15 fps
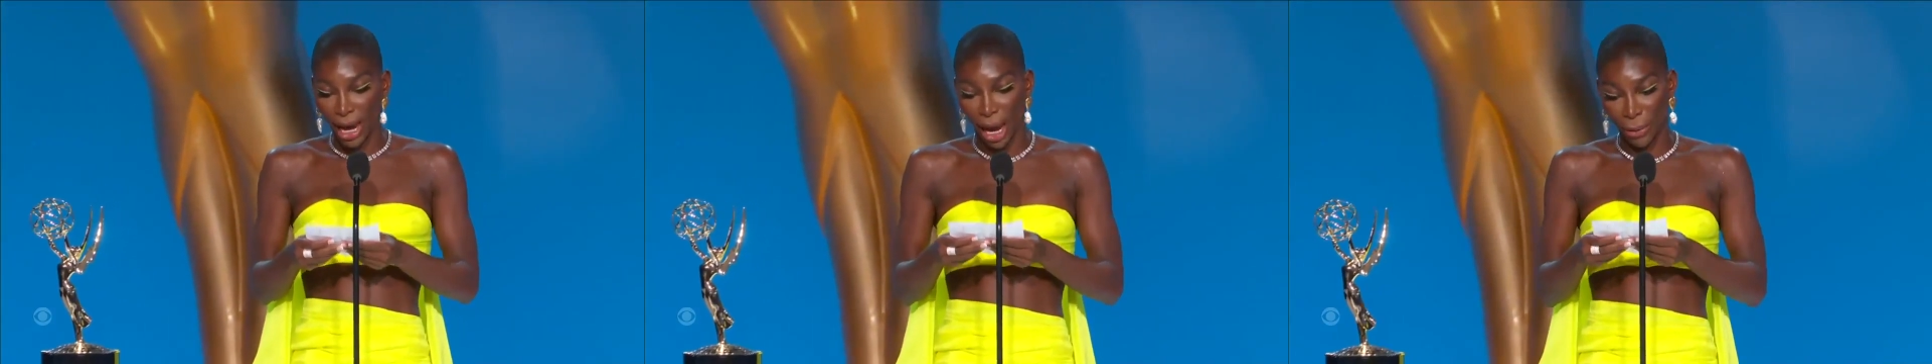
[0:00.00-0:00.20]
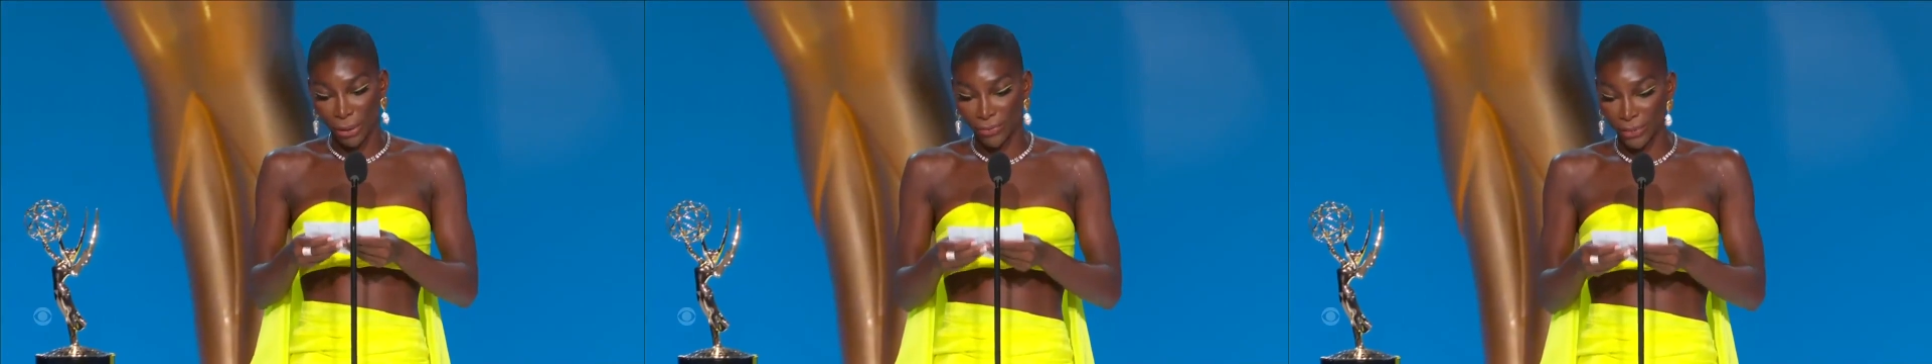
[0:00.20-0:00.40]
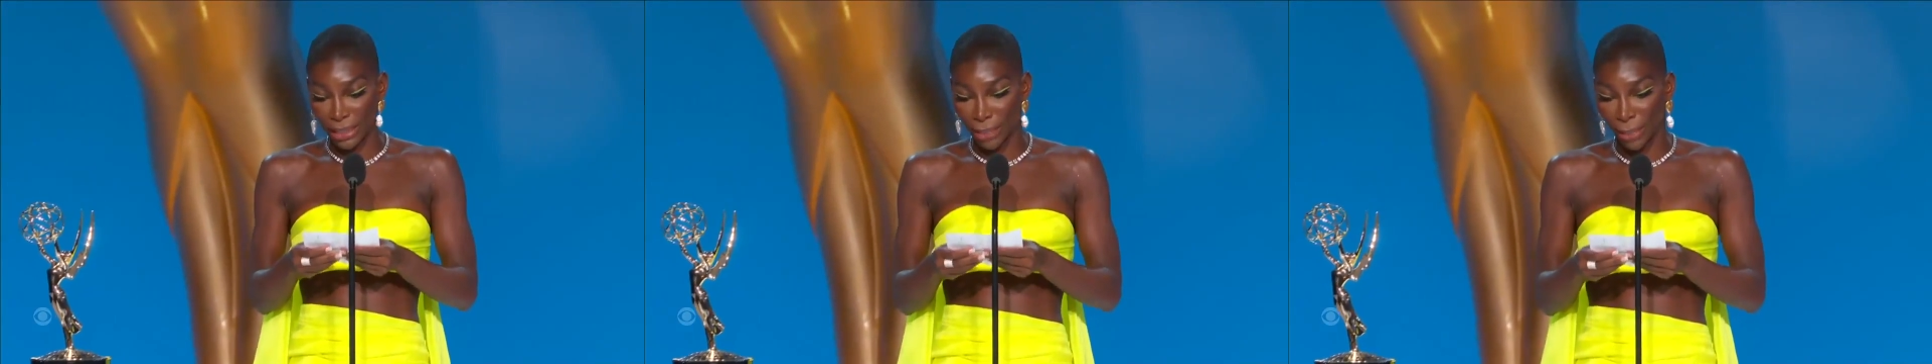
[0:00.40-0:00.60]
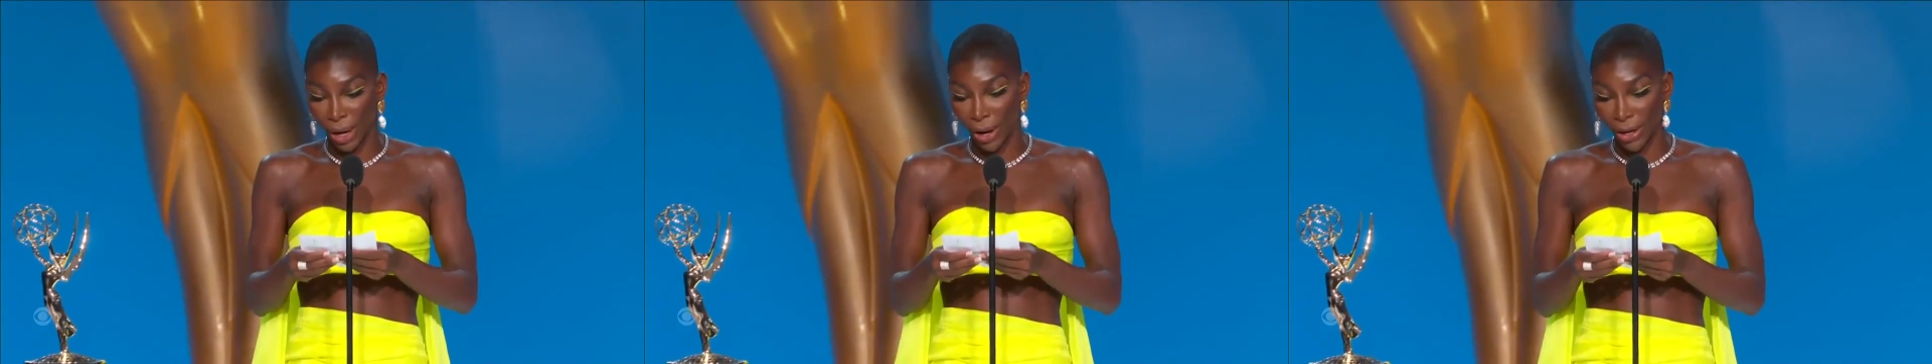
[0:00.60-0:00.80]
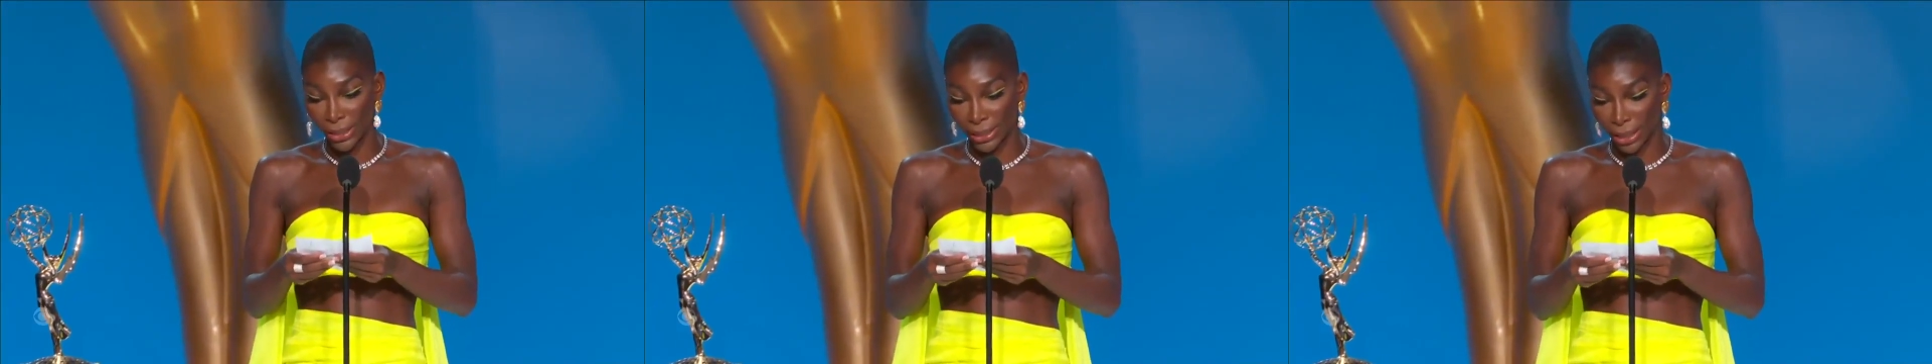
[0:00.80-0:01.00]
how we feel
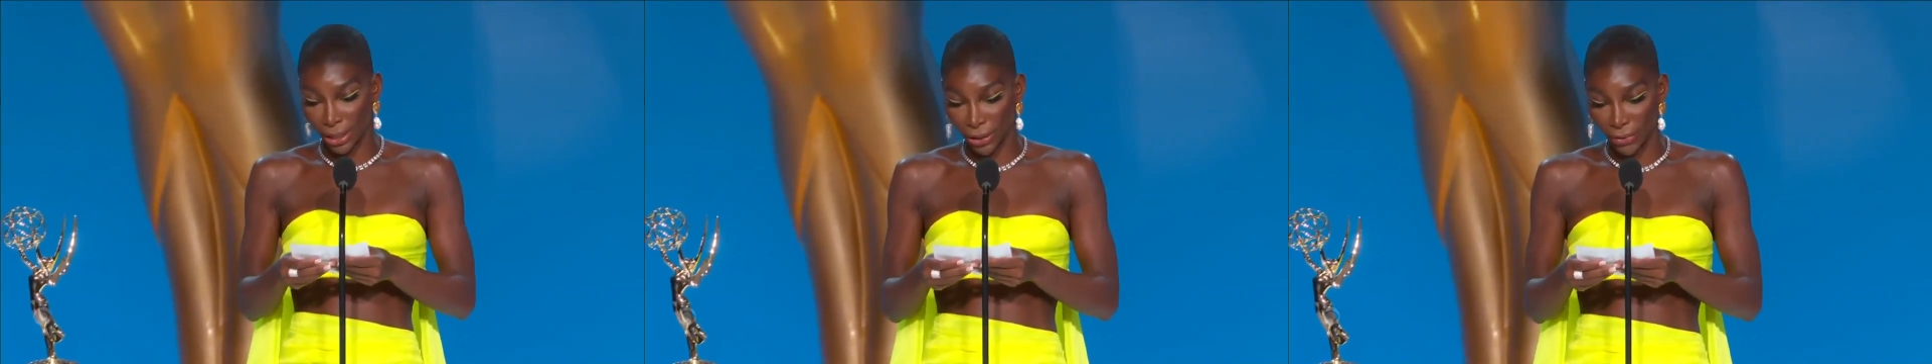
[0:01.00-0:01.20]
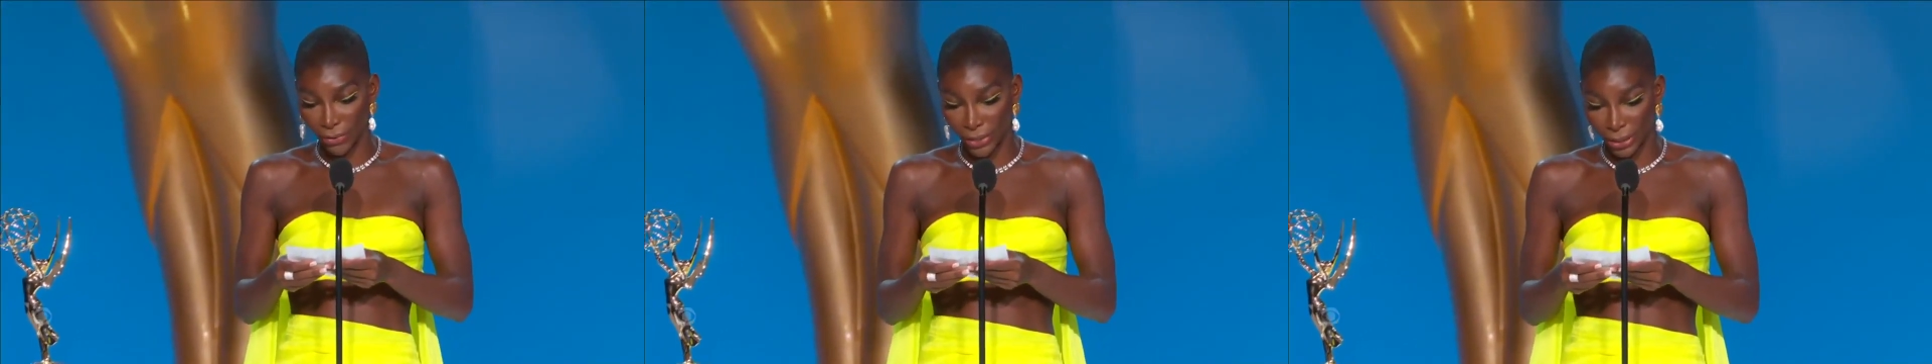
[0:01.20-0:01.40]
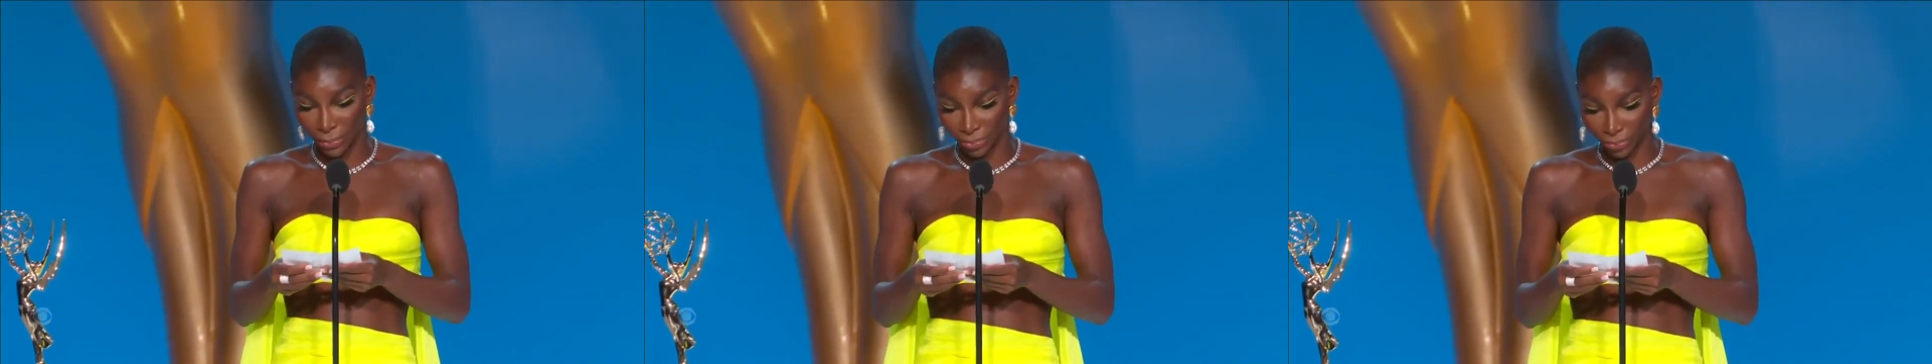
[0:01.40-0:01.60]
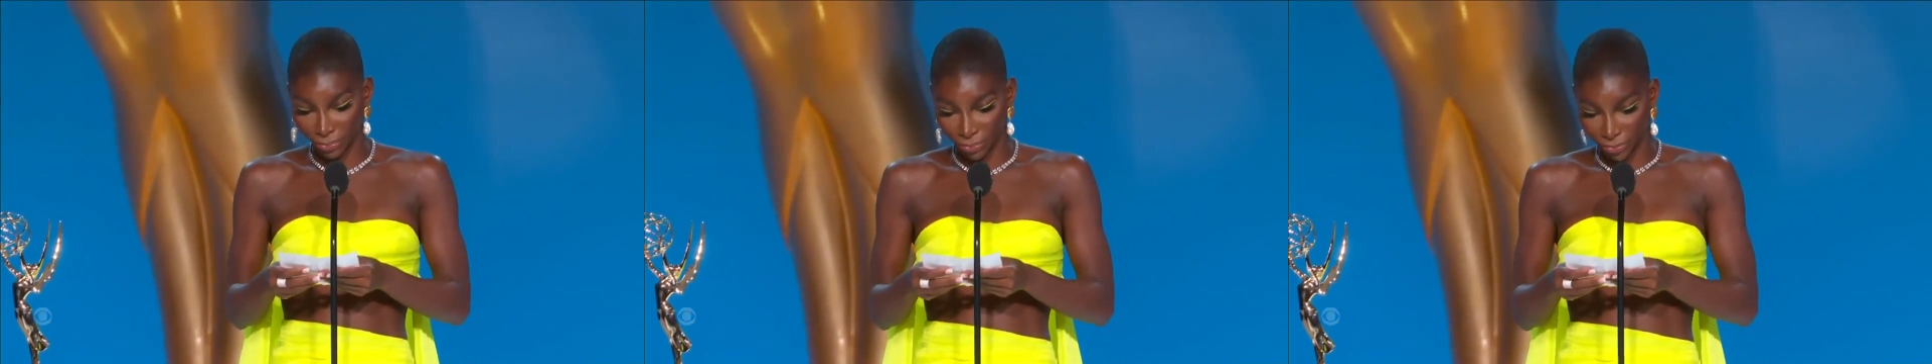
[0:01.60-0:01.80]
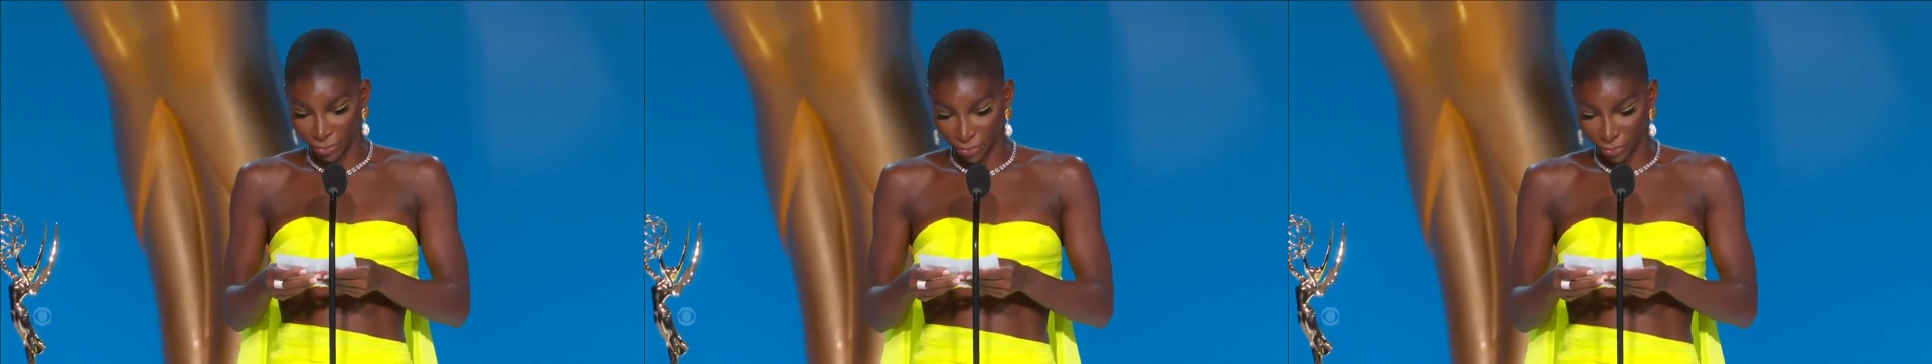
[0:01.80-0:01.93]
about ourselves,